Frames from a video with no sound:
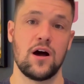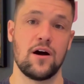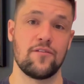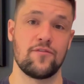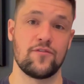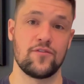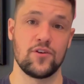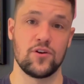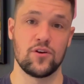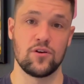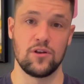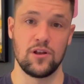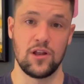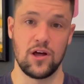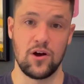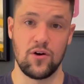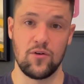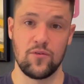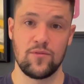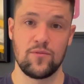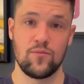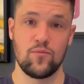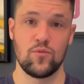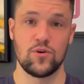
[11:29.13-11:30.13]
for your
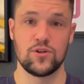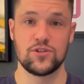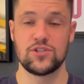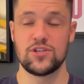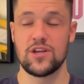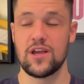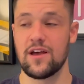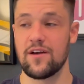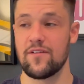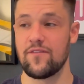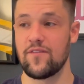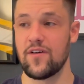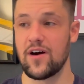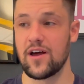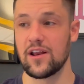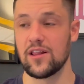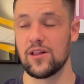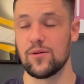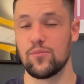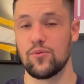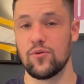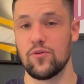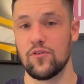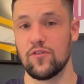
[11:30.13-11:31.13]
loan. Once you have final
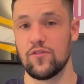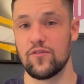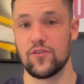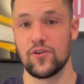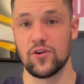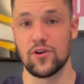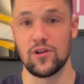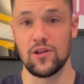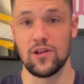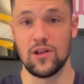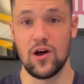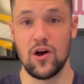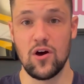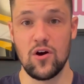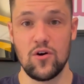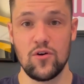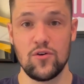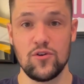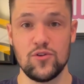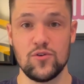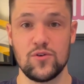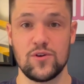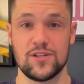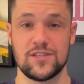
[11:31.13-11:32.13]
approval for your
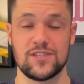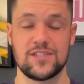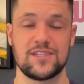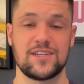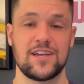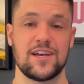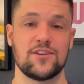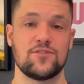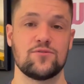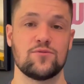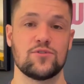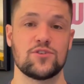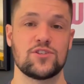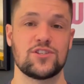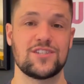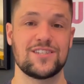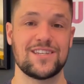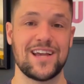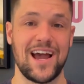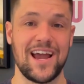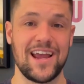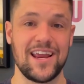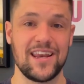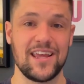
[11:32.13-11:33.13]
loan, you can schedule
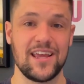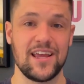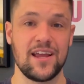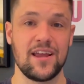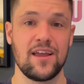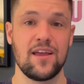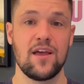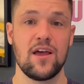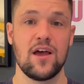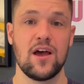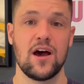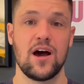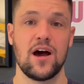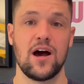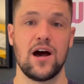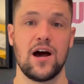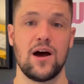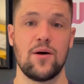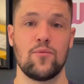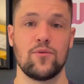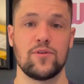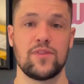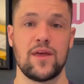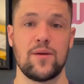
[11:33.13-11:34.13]
signing.
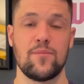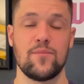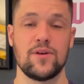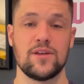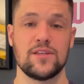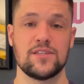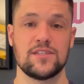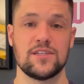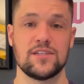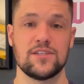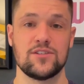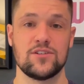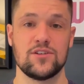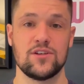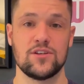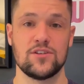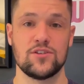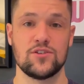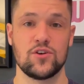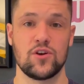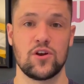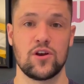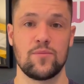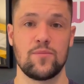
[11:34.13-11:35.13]
What that means is
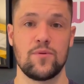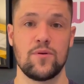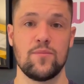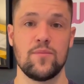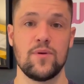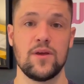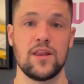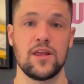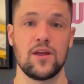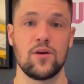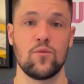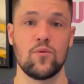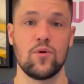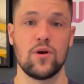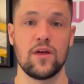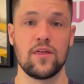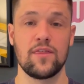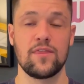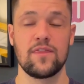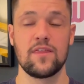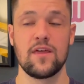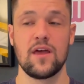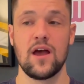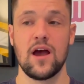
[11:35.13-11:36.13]
you're going to be meeting
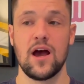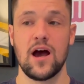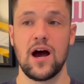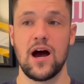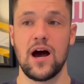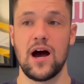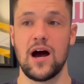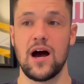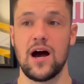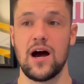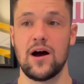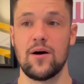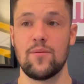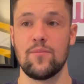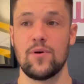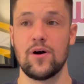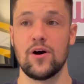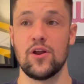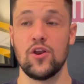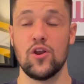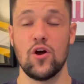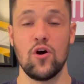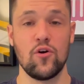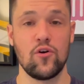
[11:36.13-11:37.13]
with
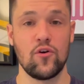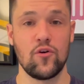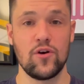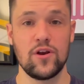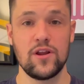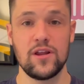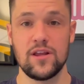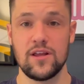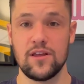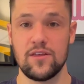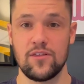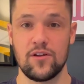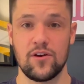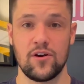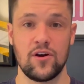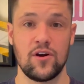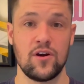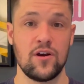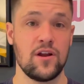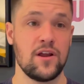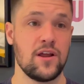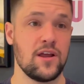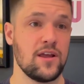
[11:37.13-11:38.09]
a notary, either